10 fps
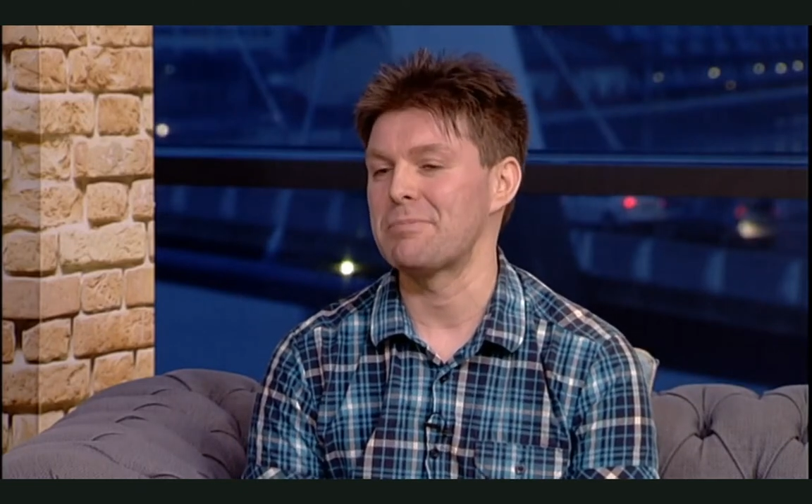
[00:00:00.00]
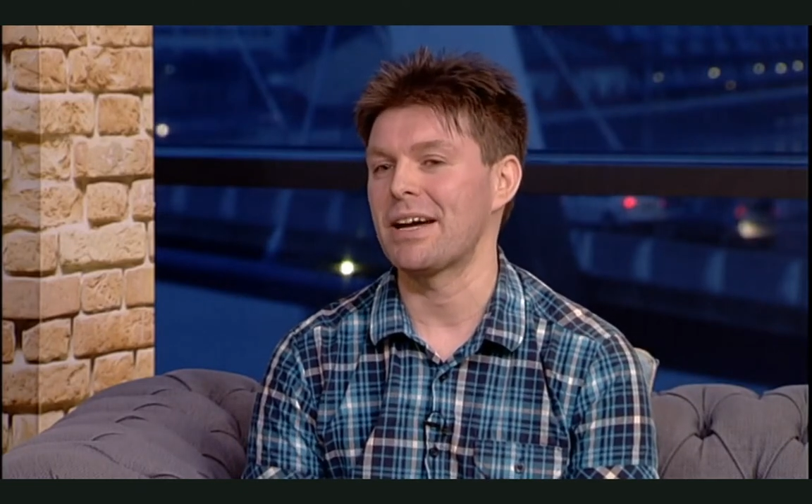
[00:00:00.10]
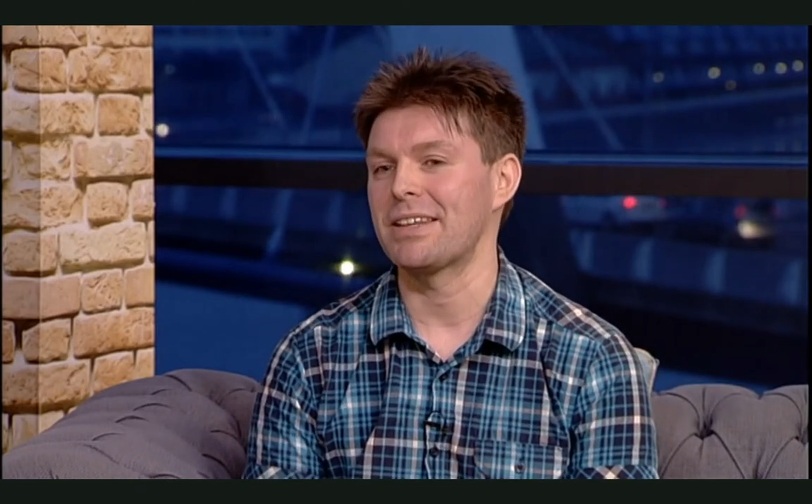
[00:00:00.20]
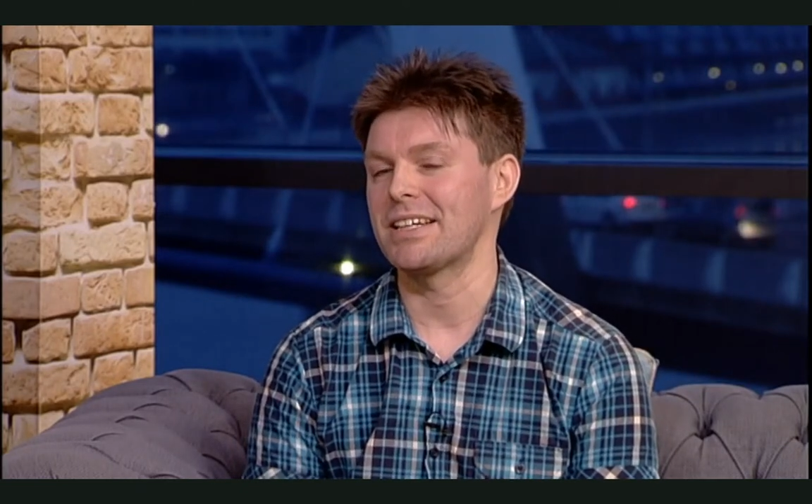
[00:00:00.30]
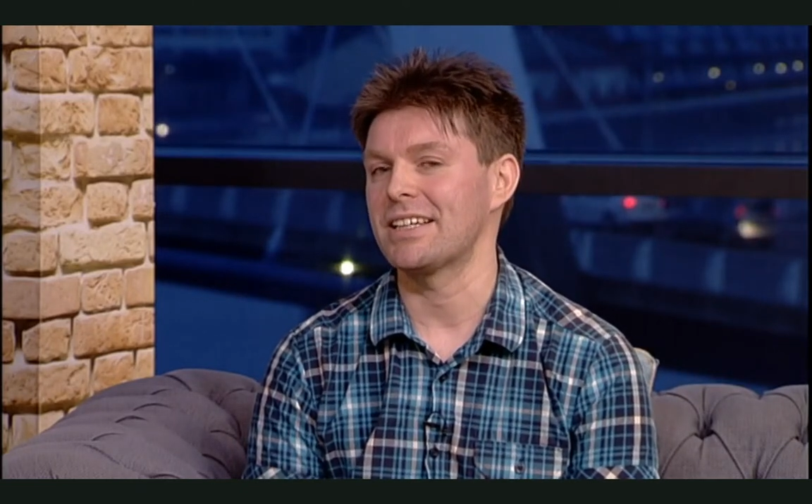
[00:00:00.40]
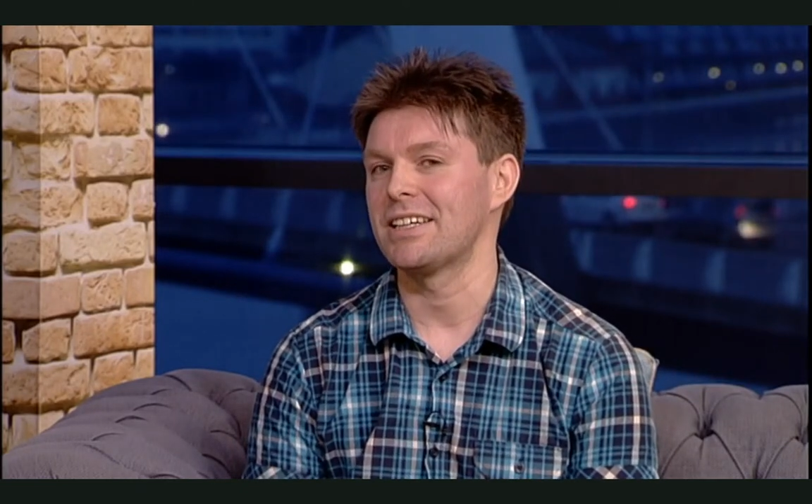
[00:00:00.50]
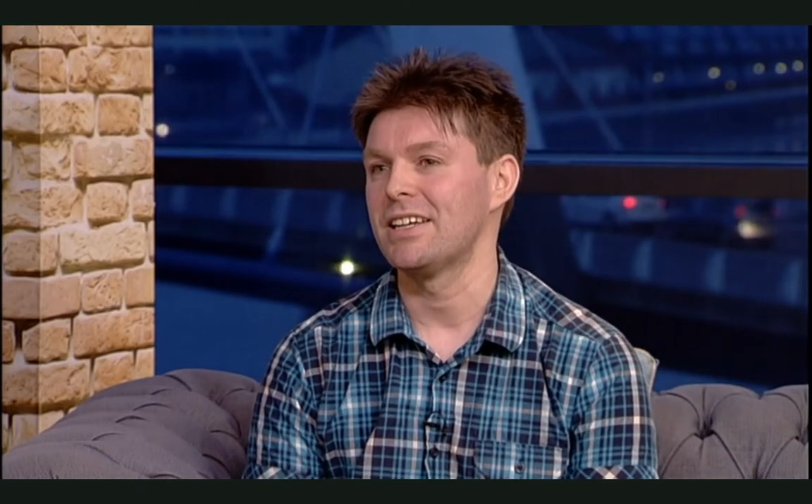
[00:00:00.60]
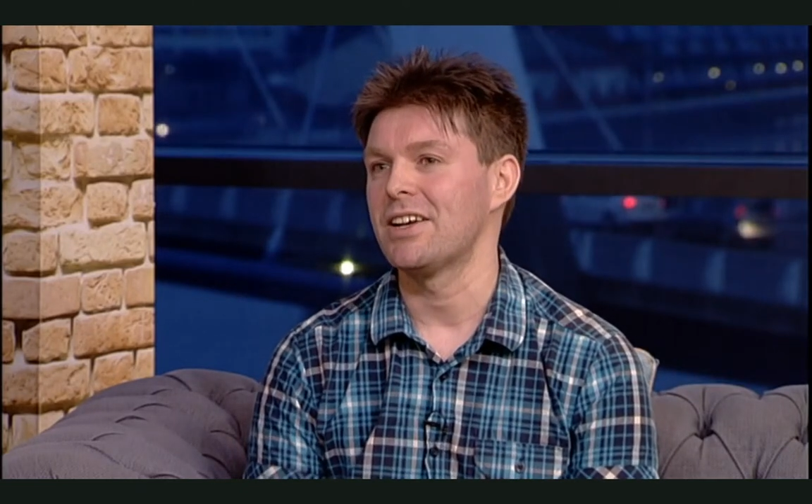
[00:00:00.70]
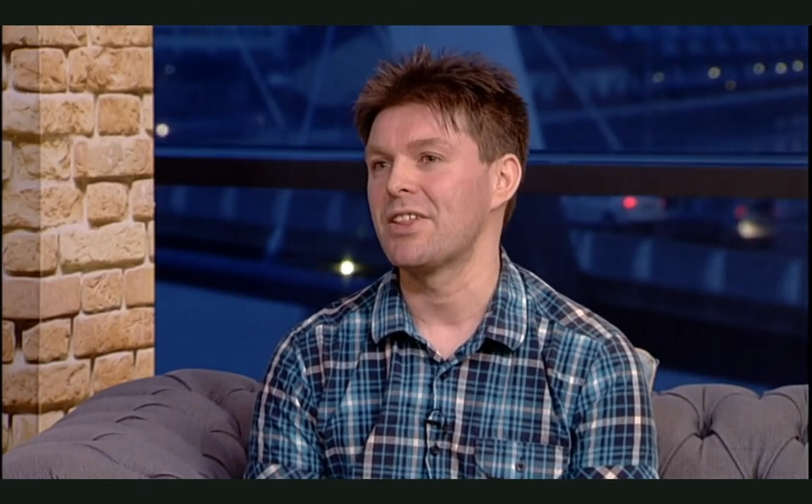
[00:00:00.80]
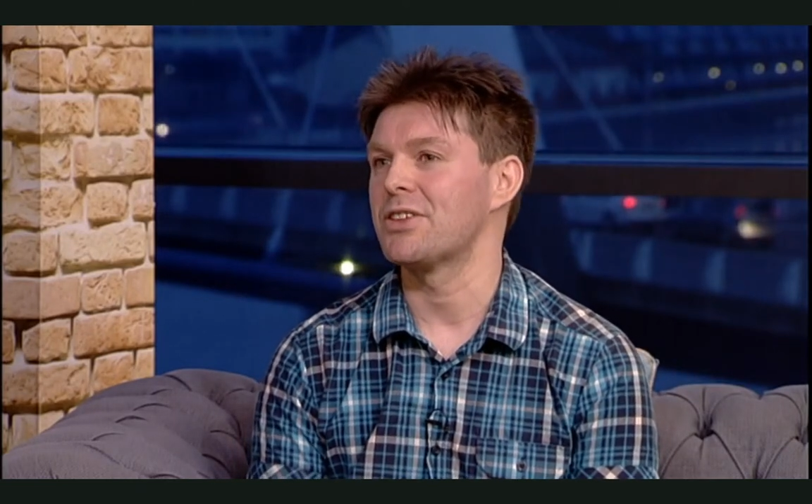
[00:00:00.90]
But I think
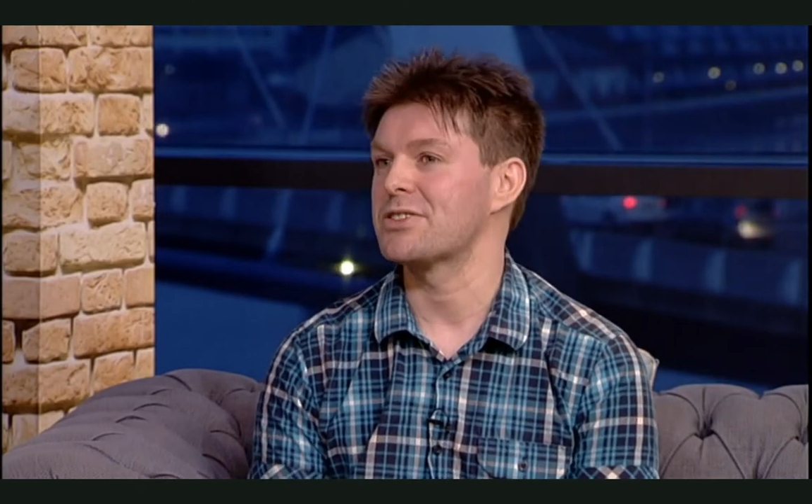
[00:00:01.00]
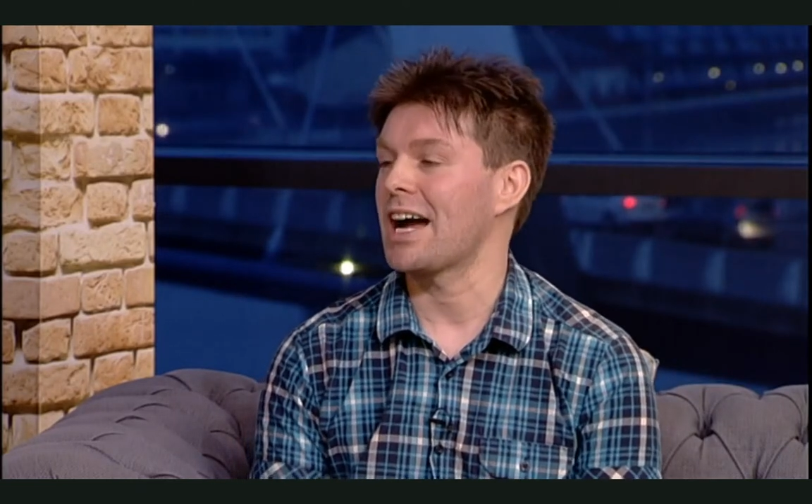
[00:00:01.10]
there's